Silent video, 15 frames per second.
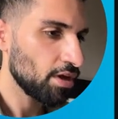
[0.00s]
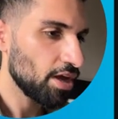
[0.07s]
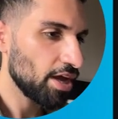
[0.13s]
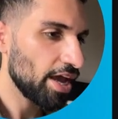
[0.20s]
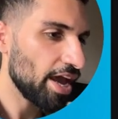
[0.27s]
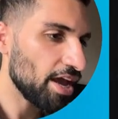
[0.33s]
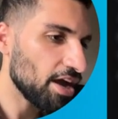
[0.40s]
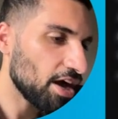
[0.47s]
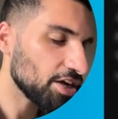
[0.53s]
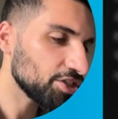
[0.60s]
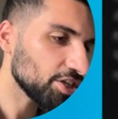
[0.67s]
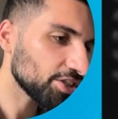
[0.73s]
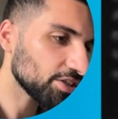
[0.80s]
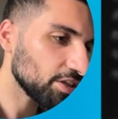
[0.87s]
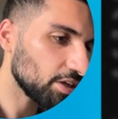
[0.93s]
Hey, I
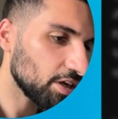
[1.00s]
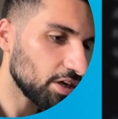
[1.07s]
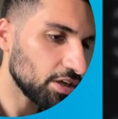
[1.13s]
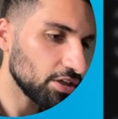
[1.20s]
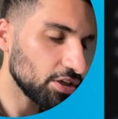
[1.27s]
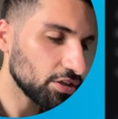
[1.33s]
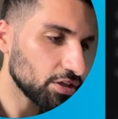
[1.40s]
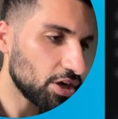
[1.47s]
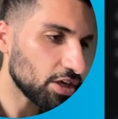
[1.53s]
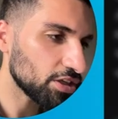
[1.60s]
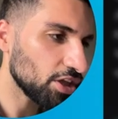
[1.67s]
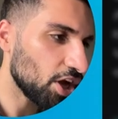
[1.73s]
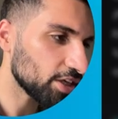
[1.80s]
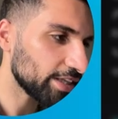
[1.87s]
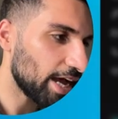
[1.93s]
just got
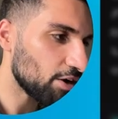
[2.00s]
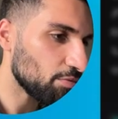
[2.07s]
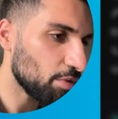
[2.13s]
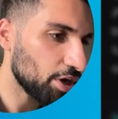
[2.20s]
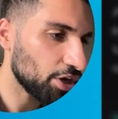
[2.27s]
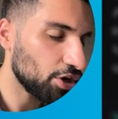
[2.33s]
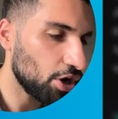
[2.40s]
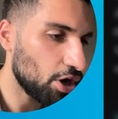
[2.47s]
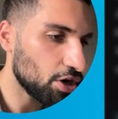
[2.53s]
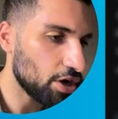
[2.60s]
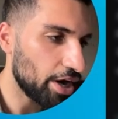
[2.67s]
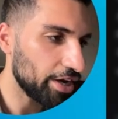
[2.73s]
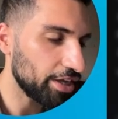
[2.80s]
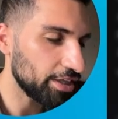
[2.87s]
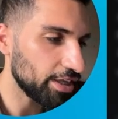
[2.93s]
locked out of my car.
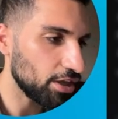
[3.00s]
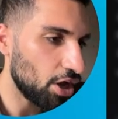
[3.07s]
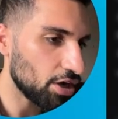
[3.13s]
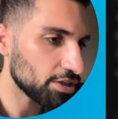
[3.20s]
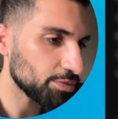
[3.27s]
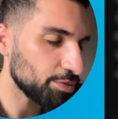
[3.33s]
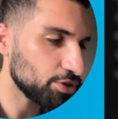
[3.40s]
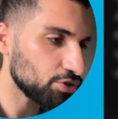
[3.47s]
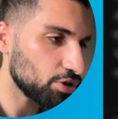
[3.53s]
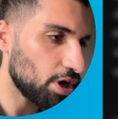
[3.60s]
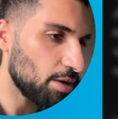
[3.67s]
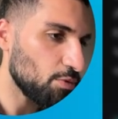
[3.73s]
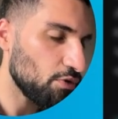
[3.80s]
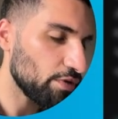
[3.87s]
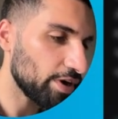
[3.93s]
I need a locksmith to
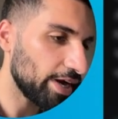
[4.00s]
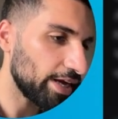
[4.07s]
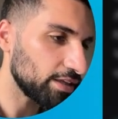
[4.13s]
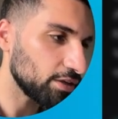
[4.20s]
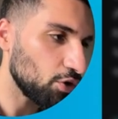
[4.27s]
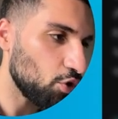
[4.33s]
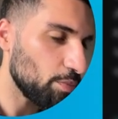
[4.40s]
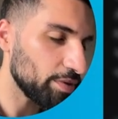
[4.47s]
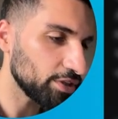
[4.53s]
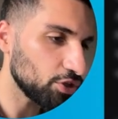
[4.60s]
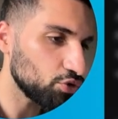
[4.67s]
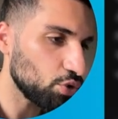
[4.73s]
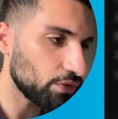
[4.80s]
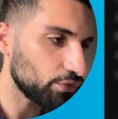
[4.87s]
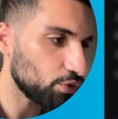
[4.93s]
come over and open the
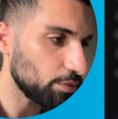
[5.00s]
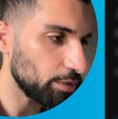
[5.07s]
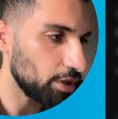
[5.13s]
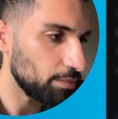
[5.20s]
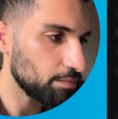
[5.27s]
door for me.